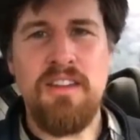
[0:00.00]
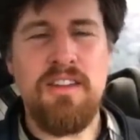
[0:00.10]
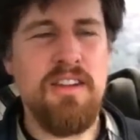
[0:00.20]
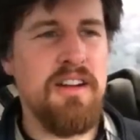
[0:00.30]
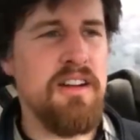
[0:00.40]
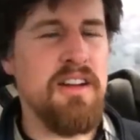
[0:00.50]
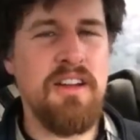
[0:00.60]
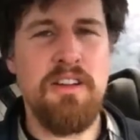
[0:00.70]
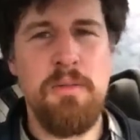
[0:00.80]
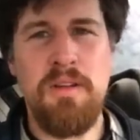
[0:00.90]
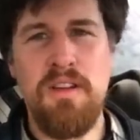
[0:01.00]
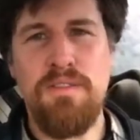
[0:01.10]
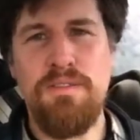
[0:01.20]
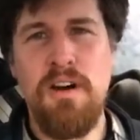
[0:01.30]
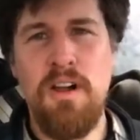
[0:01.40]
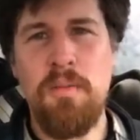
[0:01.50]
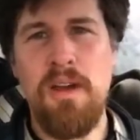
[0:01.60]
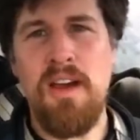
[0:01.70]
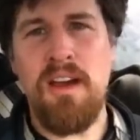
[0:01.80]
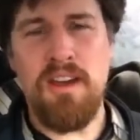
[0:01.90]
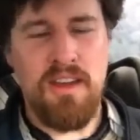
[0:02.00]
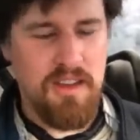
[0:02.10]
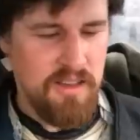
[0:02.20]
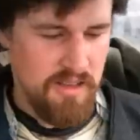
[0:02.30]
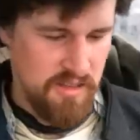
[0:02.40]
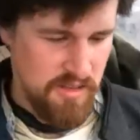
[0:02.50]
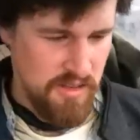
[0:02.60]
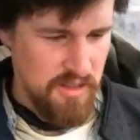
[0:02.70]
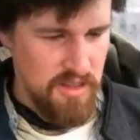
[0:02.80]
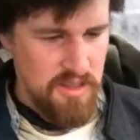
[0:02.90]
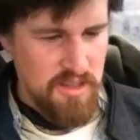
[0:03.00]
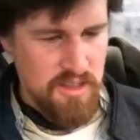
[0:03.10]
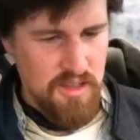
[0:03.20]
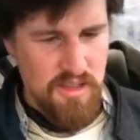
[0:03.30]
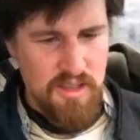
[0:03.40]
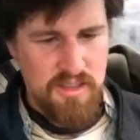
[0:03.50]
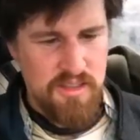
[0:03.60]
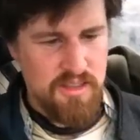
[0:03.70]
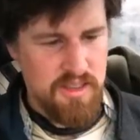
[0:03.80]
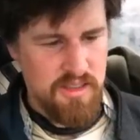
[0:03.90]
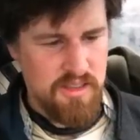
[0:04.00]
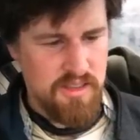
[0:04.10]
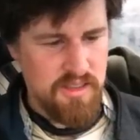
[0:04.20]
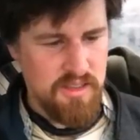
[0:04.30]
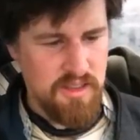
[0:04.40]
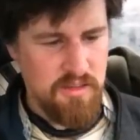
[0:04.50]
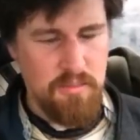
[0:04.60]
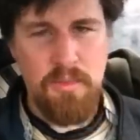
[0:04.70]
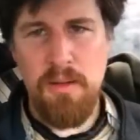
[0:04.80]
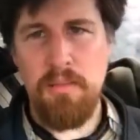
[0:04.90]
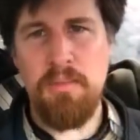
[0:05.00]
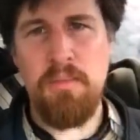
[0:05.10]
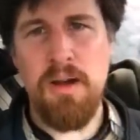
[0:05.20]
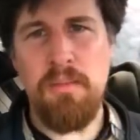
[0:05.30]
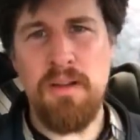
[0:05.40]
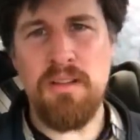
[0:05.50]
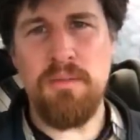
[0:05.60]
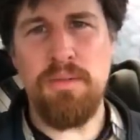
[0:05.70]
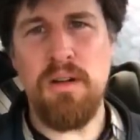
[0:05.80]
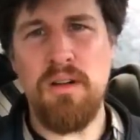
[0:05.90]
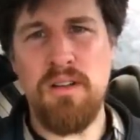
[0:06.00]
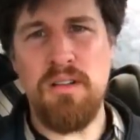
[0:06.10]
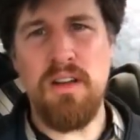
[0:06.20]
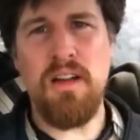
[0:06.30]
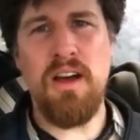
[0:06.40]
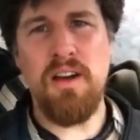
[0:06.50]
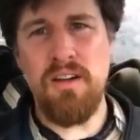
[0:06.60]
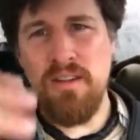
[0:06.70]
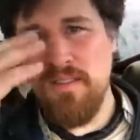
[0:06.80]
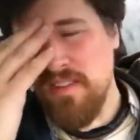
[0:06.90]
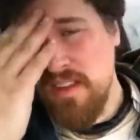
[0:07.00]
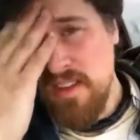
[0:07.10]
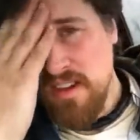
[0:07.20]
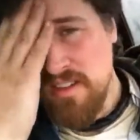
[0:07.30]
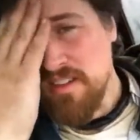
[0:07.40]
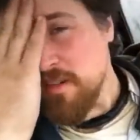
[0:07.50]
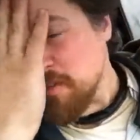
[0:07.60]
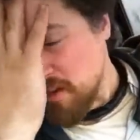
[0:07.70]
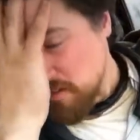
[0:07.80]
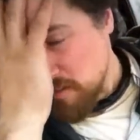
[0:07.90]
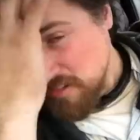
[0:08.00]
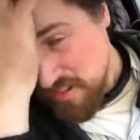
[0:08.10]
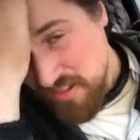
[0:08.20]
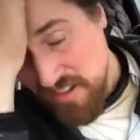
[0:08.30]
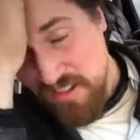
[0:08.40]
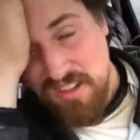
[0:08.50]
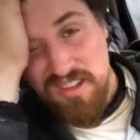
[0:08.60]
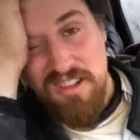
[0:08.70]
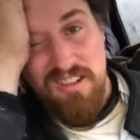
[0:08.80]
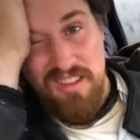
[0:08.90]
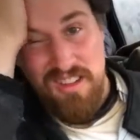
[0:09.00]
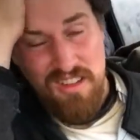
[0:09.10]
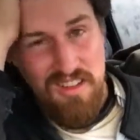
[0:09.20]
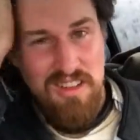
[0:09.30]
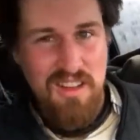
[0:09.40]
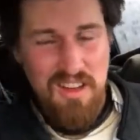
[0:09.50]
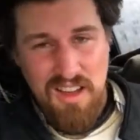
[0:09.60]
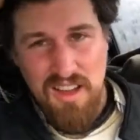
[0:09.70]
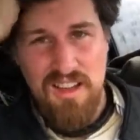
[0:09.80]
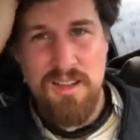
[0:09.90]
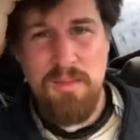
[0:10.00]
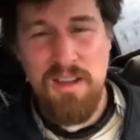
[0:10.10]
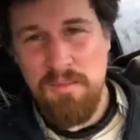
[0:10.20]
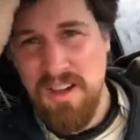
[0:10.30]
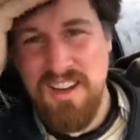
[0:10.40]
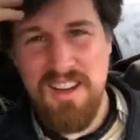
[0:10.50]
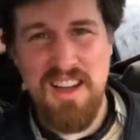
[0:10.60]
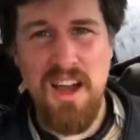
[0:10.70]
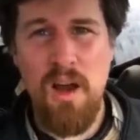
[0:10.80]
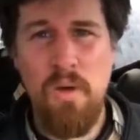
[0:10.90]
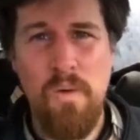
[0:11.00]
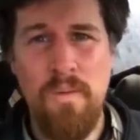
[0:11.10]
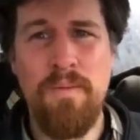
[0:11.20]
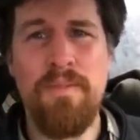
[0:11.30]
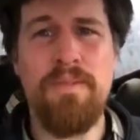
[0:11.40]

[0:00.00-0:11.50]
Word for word: CR England would be a fallback, and that's my best approach right now. Assuming I really go through with this, I need to make money now.